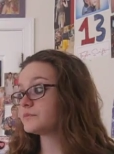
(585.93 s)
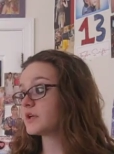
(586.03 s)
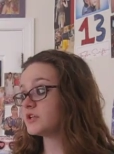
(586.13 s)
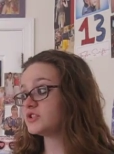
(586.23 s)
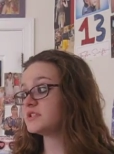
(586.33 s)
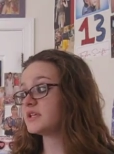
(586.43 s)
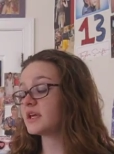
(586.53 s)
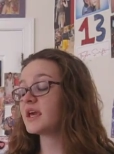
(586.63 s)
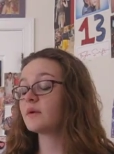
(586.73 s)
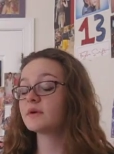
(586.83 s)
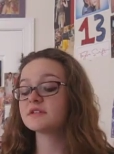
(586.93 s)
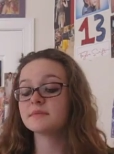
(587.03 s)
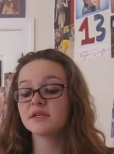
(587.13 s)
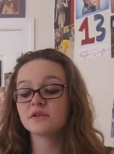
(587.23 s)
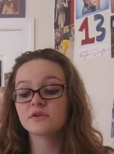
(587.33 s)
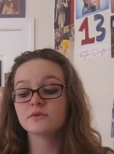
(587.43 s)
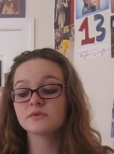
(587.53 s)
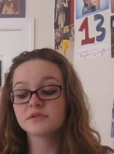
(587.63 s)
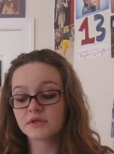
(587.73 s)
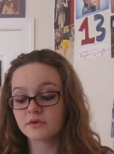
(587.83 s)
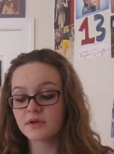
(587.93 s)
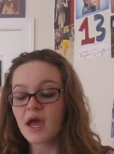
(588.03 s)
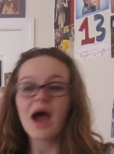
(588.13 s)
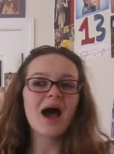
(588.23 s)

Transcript: because she said, can't wait to meet you soon.